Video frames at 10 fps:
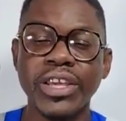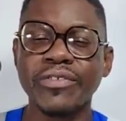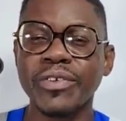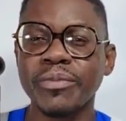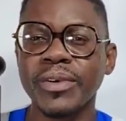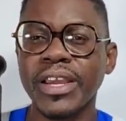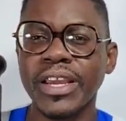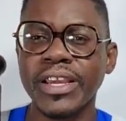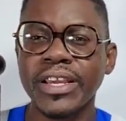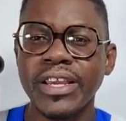give him
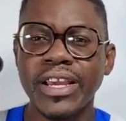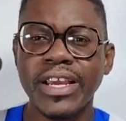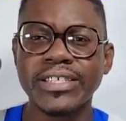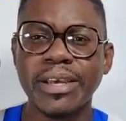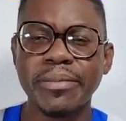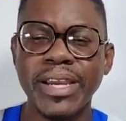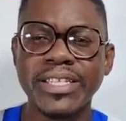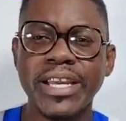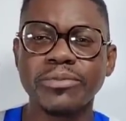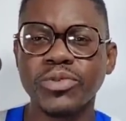some
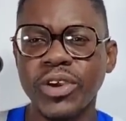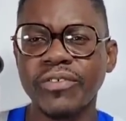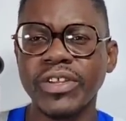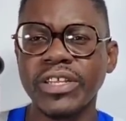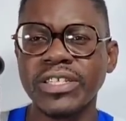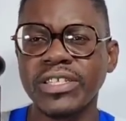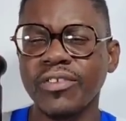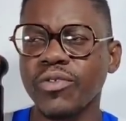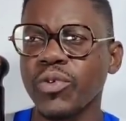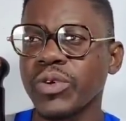airtime to have an
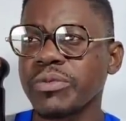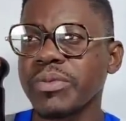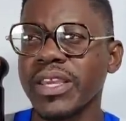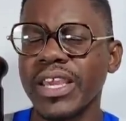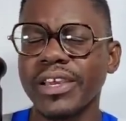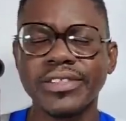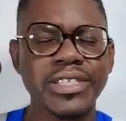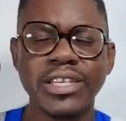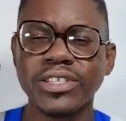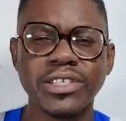interview with me here.
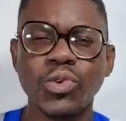Such